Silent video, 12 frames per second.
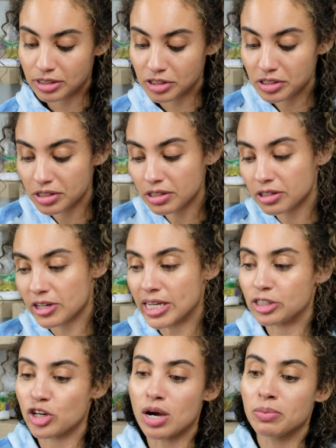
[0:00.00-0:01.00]
just did a great
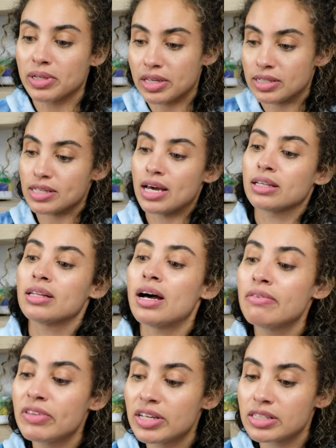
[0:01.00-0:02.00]
job with this. I
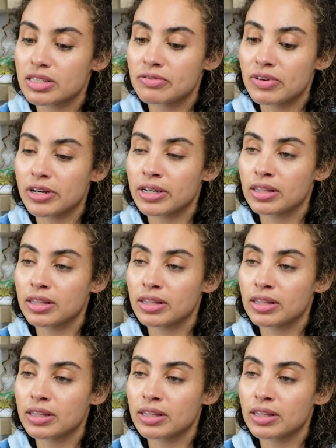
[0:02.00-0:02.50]
love that it's a very